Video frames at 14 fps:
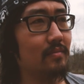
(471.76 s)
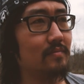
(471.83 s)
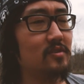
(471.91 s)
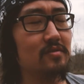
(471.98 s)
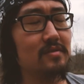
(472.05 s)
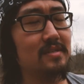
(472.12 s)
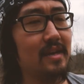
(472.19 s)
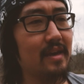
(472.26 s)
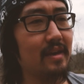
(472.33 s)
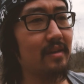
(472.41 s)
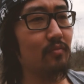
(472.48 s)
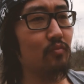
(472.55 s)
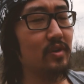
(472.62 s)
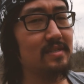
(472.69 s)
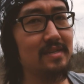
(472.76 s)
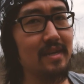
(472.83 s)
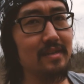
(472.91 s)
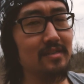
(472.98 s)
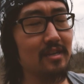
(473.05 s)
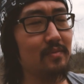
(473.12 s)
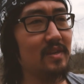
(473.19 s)
Tuesday and Wednesday
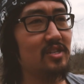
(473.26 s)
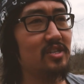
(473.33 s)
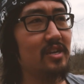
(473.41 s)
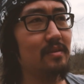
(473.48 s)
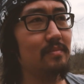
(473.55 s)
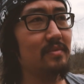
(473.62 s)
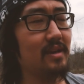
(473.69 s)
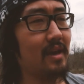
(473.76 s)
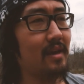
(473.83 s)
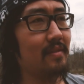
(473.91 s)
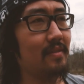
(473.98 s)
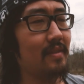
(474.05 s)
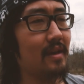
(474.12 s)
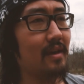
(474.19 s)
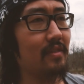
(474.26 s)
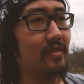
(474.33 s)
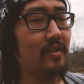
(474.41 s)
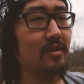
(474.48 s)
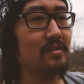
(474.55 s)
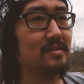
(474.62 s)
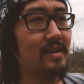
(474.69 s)
is going to be gym, and then
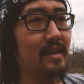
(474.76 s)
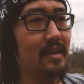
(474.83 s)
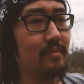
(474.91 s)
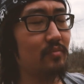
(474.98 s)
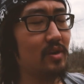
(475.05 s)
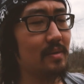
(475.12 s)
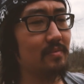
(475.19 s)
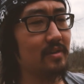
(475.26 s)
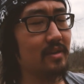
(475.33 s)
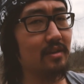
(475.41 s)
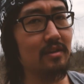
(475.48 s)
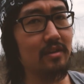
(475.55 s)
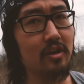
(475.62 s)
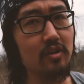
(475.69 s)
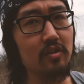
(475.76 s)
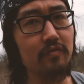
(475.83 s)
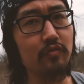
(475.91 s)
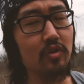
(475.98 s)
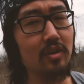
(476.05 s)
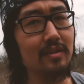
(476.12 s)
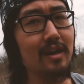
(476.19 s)
Thursday I'm probably going to go
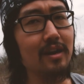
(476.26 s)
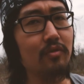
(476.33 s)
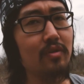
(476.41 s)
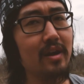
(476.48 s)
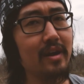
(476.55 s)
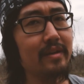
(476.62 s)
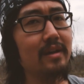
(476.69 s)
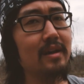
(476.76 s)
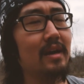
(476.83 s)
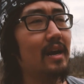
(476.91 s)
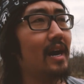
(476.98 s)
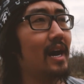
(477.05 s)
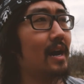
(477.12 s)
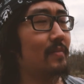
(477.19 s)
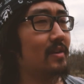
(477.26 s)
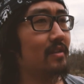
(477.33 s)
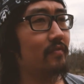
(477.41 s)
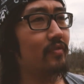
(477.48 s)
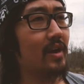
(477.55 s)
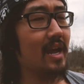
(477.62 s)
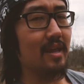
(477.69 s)
for a long run, and then
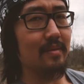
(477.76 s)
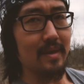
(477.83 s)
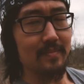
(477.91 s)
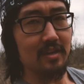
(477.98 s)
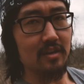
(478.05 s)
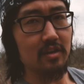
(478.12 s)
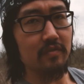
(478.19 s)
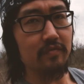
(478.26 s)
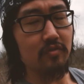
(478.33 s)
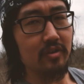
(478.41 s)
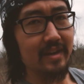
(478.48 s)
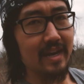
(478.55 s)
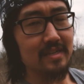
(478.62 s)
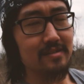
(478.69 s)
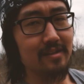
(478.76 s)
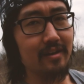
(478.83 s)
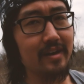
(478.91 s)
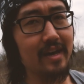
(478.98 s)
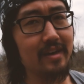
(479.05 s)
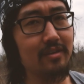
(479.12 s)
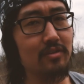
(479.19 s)
Friday maybe go for a nice long
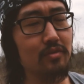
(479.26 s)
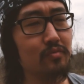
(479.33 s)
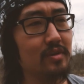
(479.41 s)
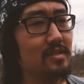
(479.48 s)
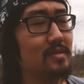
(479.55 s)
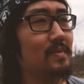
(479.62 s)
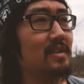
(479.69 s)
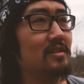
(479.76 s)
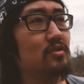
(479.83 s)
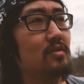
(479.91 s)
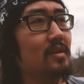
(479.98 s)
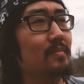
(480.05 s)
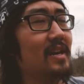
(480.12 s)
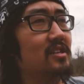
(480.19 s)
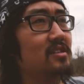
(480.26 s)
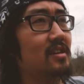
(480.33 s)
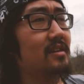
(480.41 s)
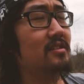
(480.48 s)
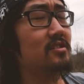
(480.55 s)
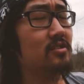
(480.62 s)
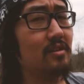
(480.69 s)
hike in the woods. But
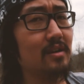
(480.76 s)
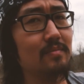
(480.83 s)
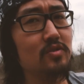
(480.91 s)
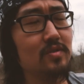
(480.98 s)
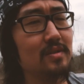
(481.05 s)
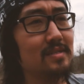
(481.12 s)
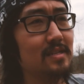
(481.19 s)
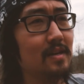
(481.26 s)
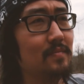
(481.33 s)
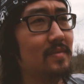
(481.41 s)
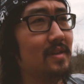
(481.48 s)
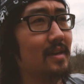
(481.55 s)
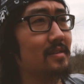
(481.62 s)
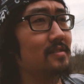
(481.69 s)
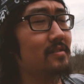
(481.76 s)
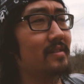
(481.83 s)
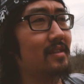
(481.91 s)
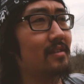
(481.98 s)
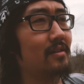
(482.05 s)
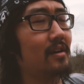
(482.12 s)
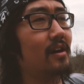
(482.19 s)
making sure I'm doing something so
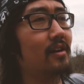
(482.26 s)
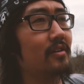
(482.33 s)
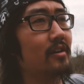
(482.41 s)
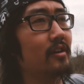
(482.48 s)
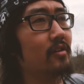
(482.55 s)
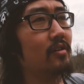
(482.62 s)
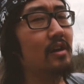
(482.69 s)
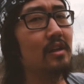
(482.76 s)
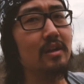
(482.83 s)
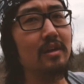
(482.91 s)
that there are no